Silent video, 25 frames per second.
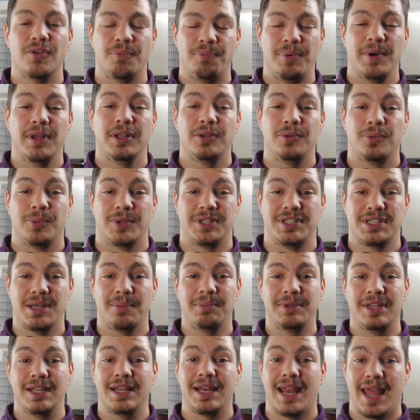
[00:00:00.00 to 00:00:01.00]
you print with
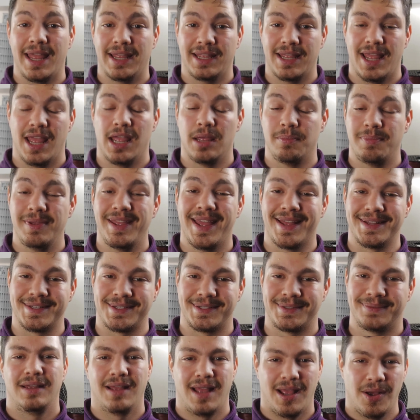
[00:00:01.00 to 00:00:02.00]
something like
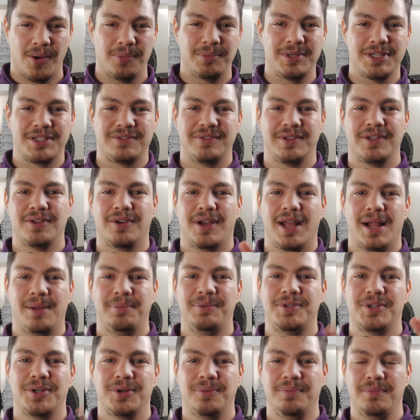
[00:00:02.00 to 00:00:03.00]
ABS. I hope this video
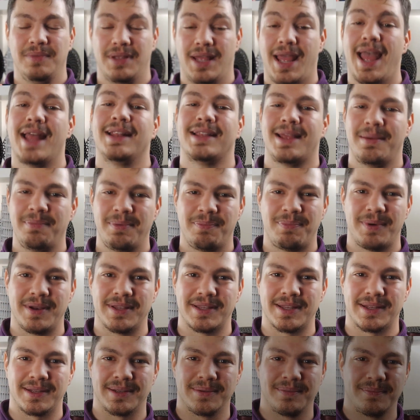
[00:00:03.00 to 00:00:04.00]
helped you, and happy
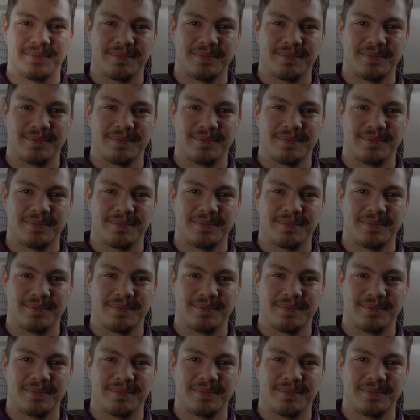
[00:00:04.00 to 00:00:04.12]
printing!